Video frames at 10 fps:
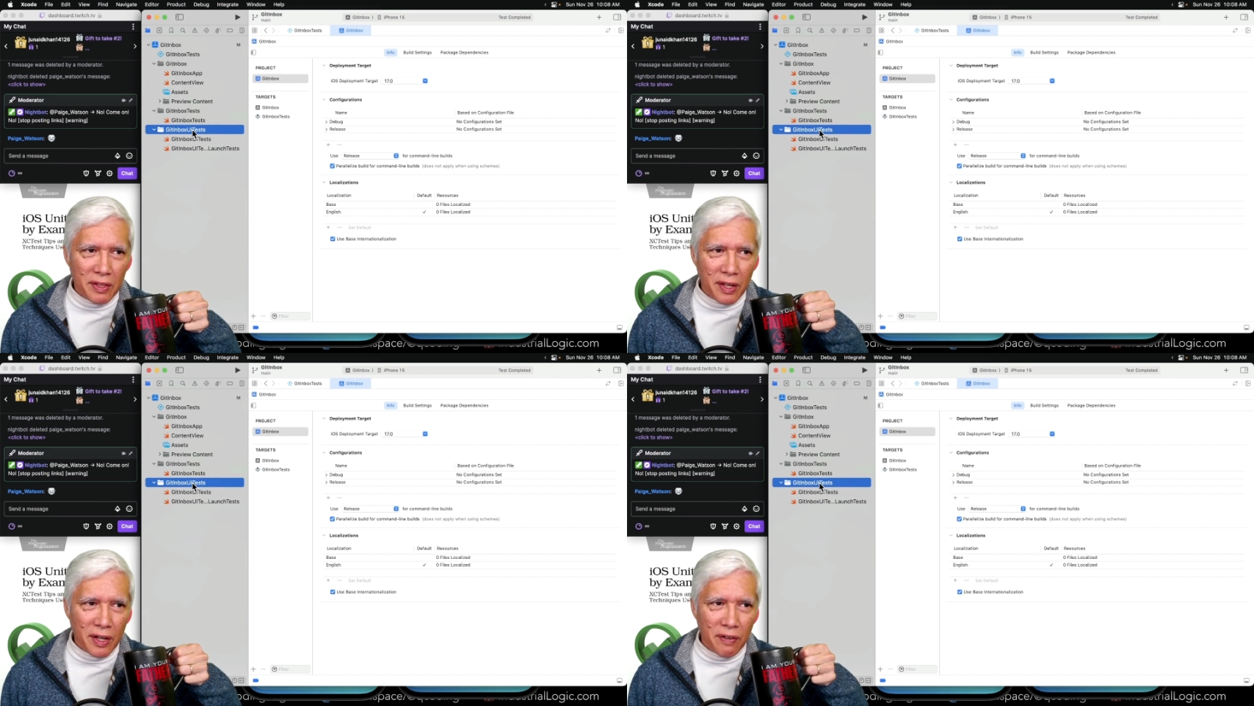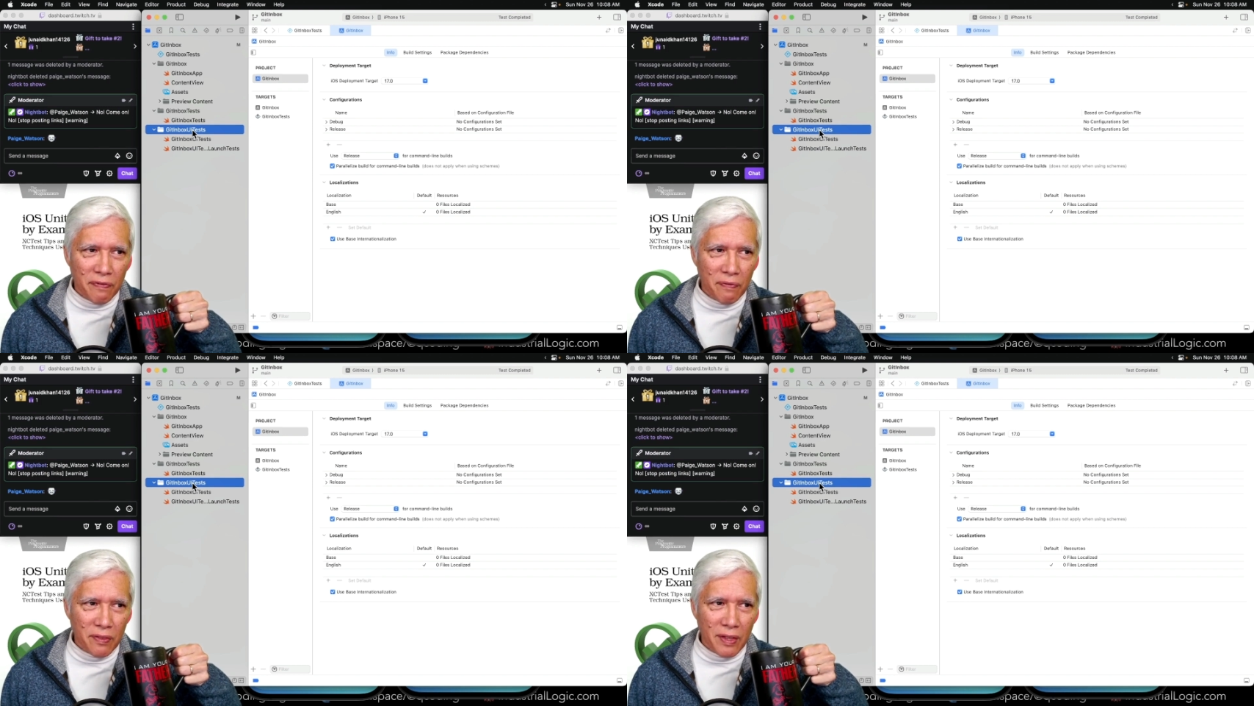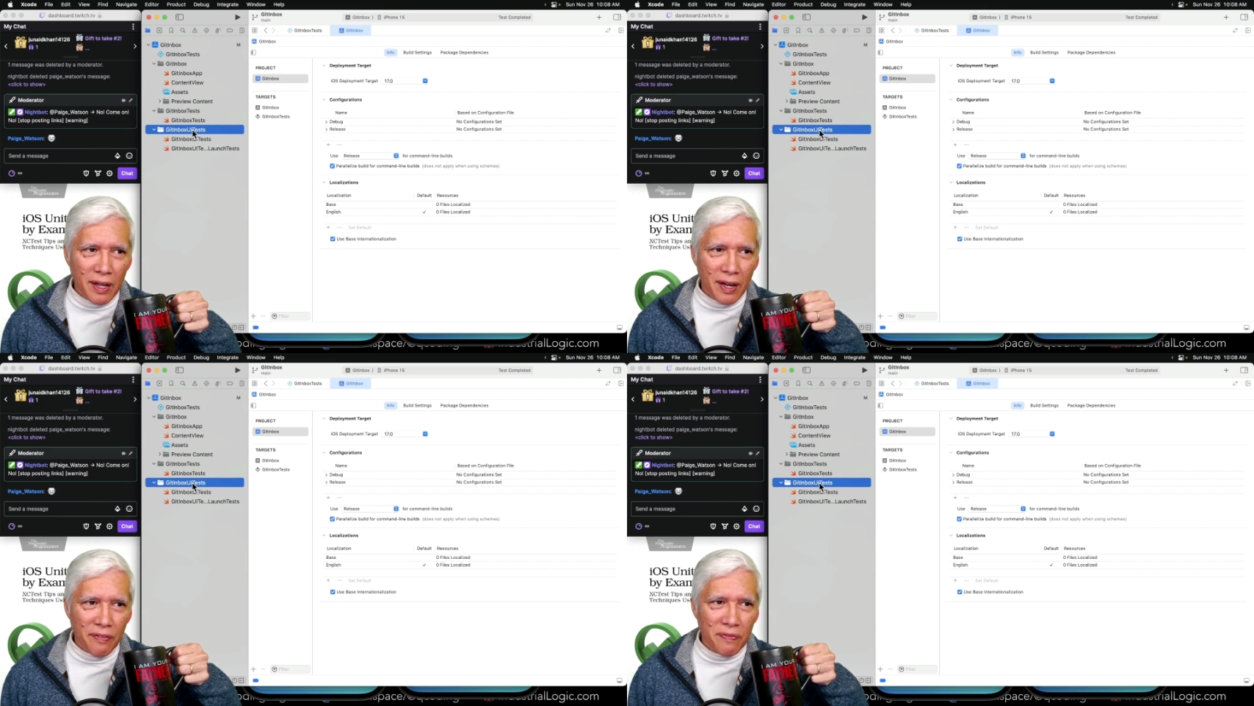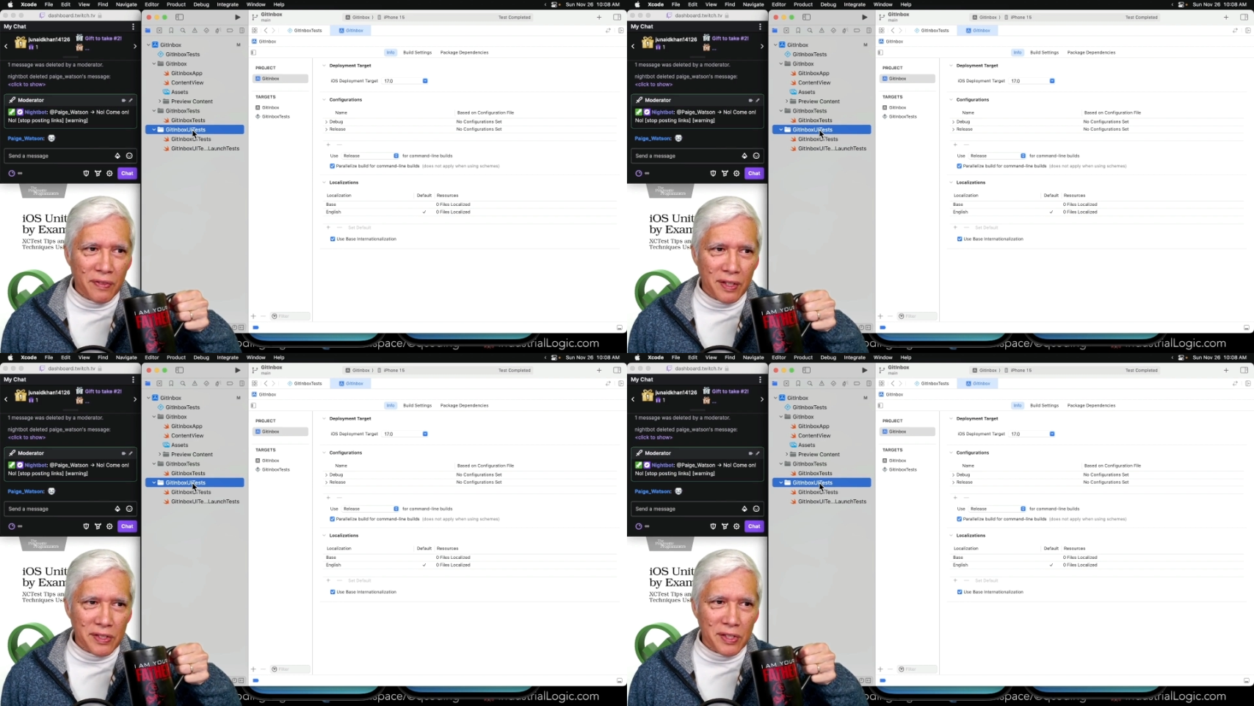that I've
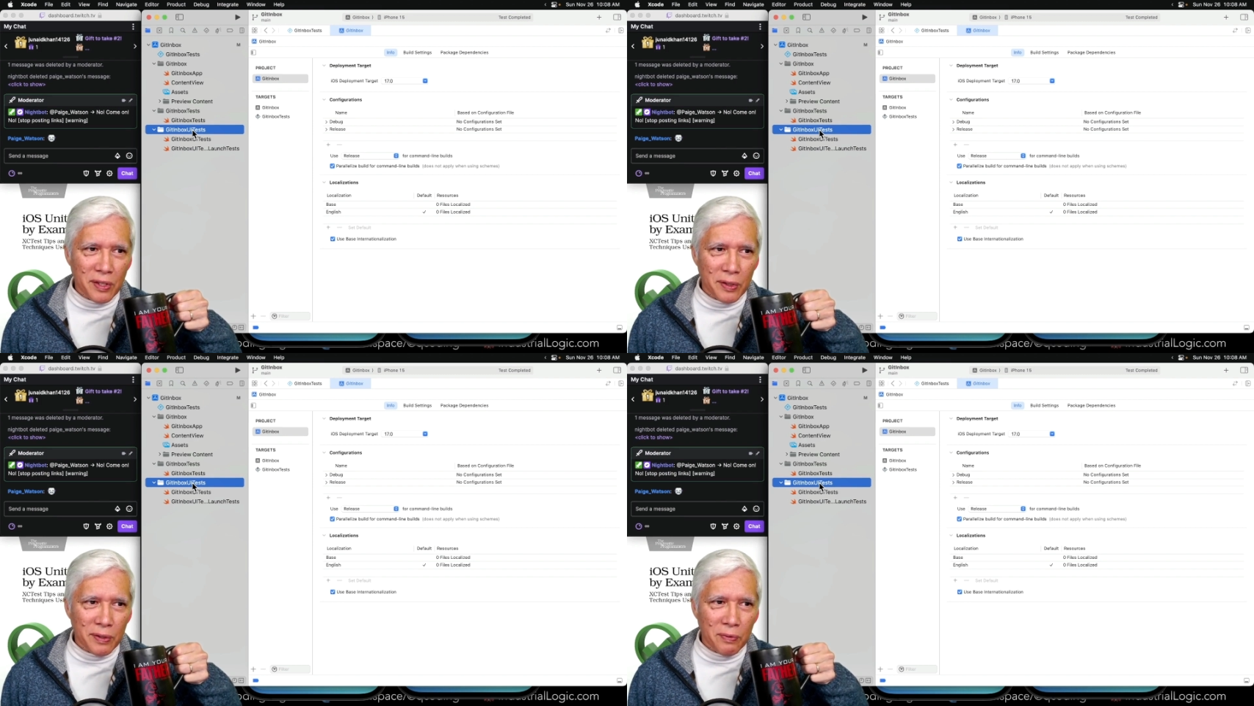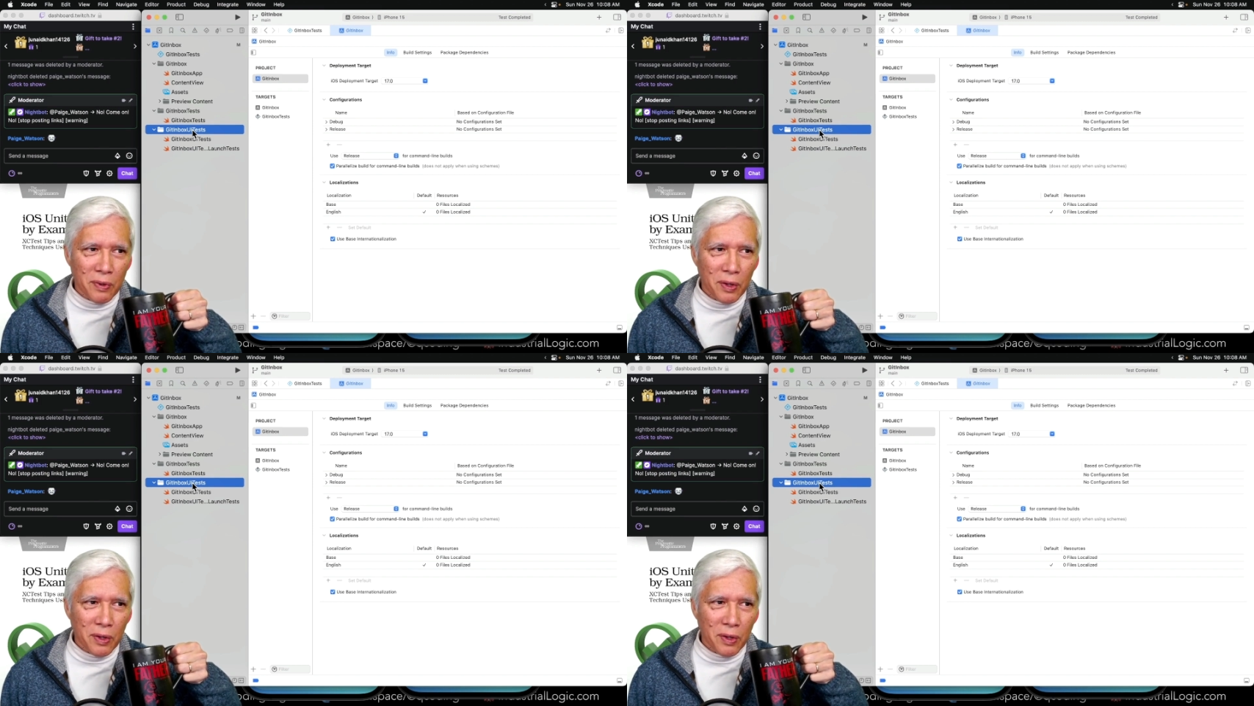considered